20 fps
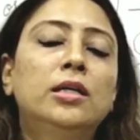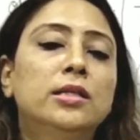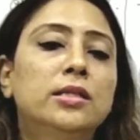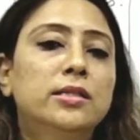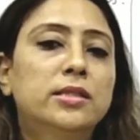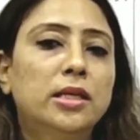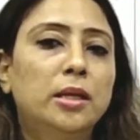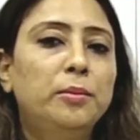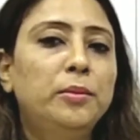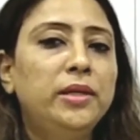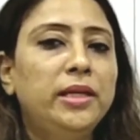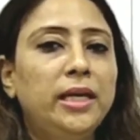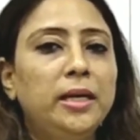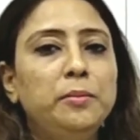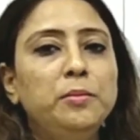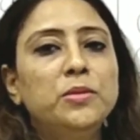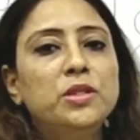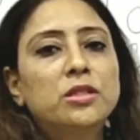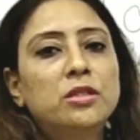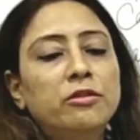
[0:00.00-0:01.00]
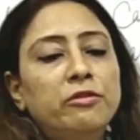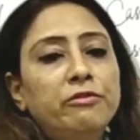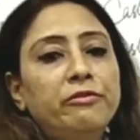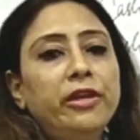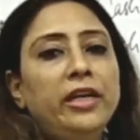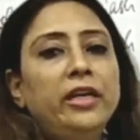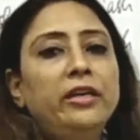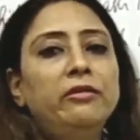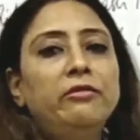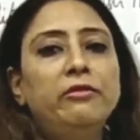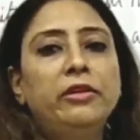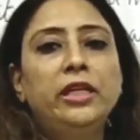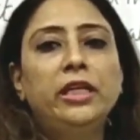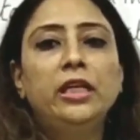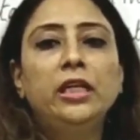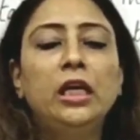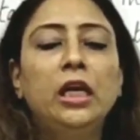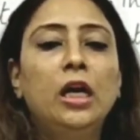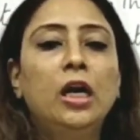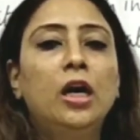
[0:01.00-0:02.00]
Sometimes when
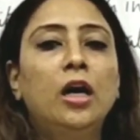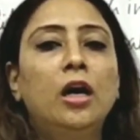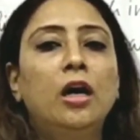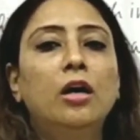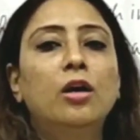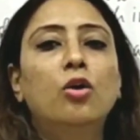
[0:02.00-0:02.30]
we